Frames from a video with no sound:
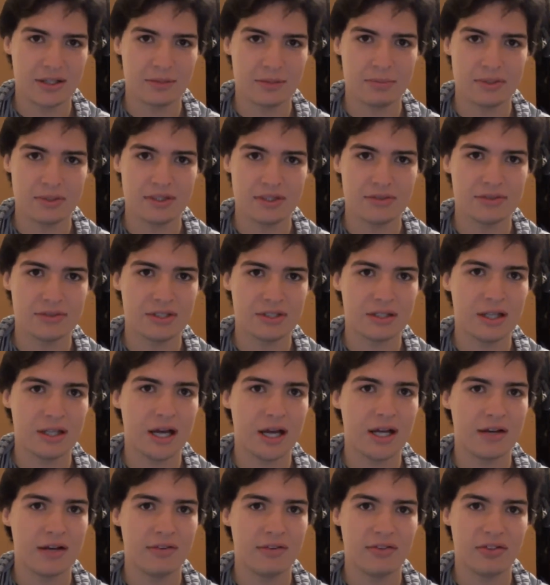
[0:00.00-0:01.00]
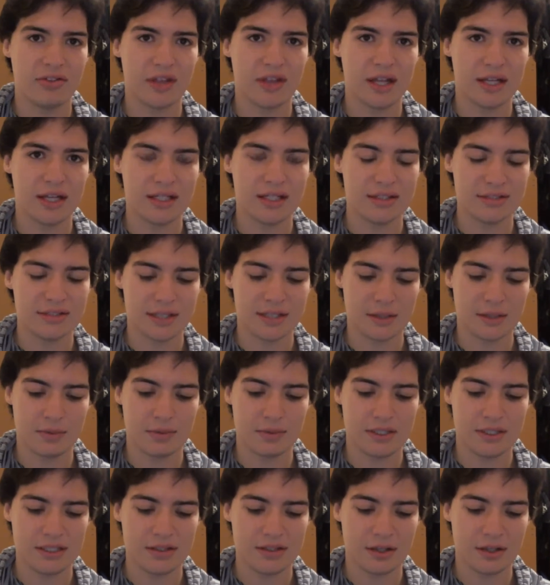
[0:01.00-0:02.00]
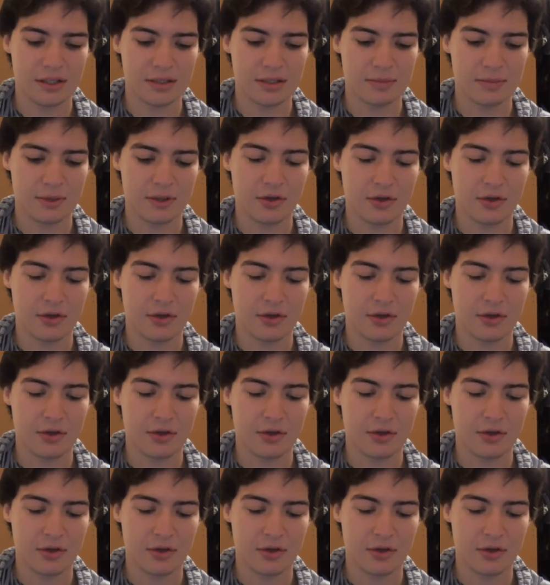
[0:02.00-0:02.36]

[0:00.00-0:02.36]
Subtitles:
but there was a lot of things like when they talked about